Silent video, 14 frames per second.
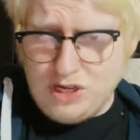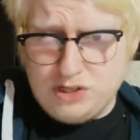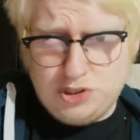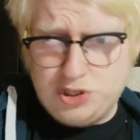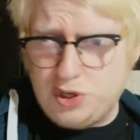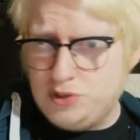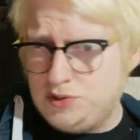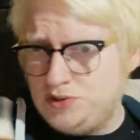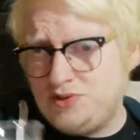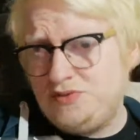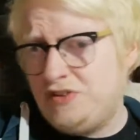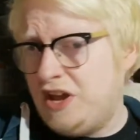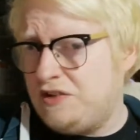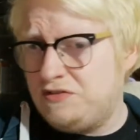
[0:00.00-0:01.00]
John's
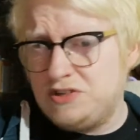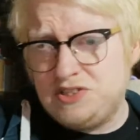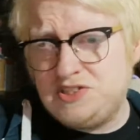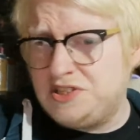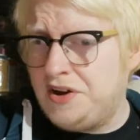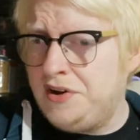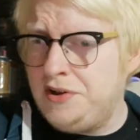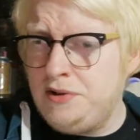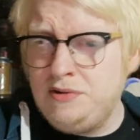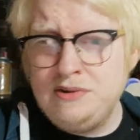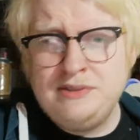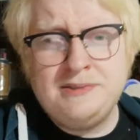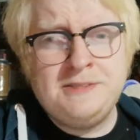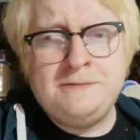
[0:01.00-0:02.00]
favourite style.
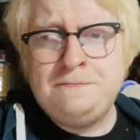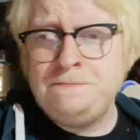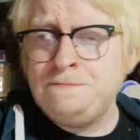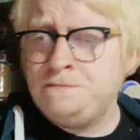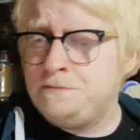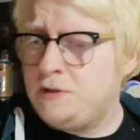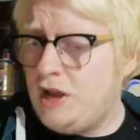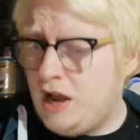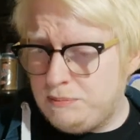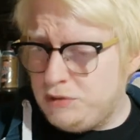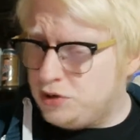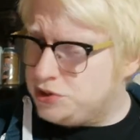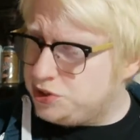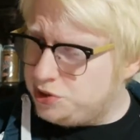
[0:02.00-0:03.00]
I'm
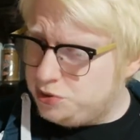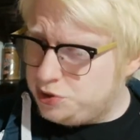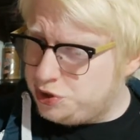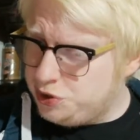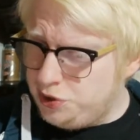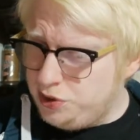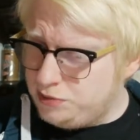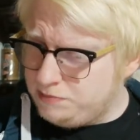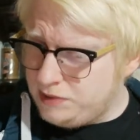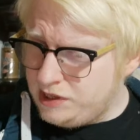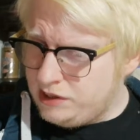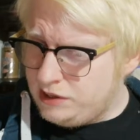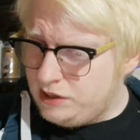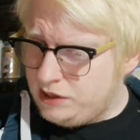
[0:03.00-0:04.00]
not too sure,
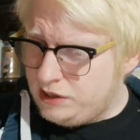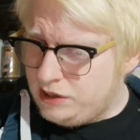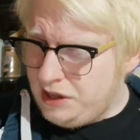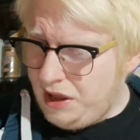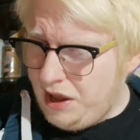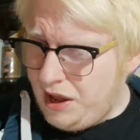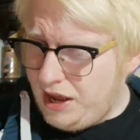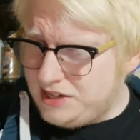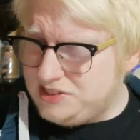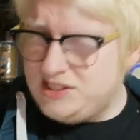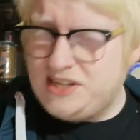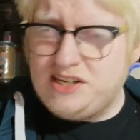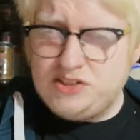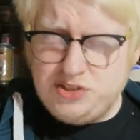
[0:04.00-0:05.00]
uh, as
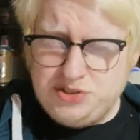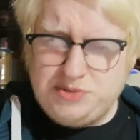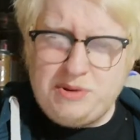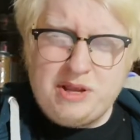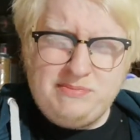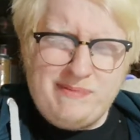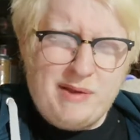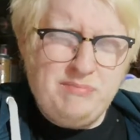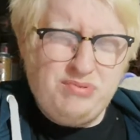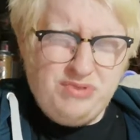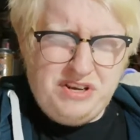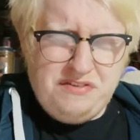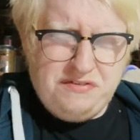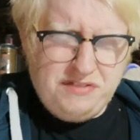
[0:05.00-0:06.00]
said, I just I, I,
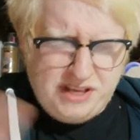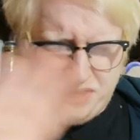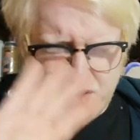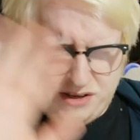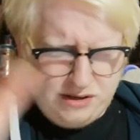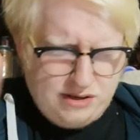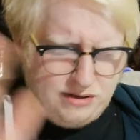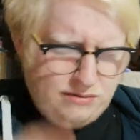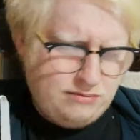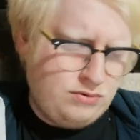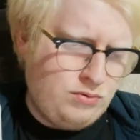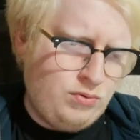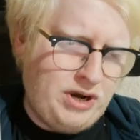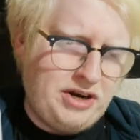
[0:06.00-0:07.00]
briefly
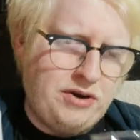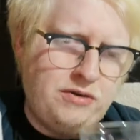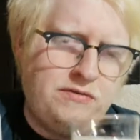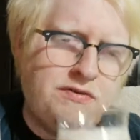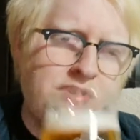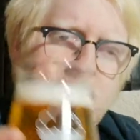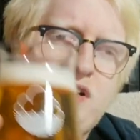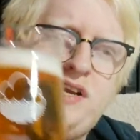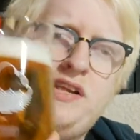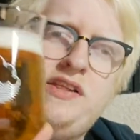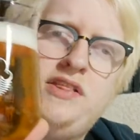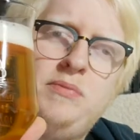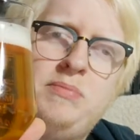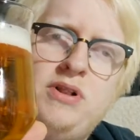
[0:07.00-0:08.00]
went over the,
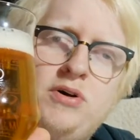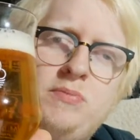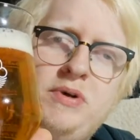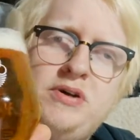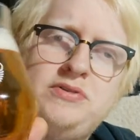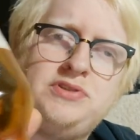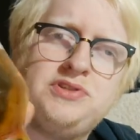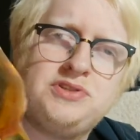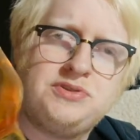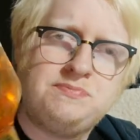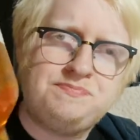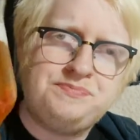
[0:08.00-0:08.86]
the blog post,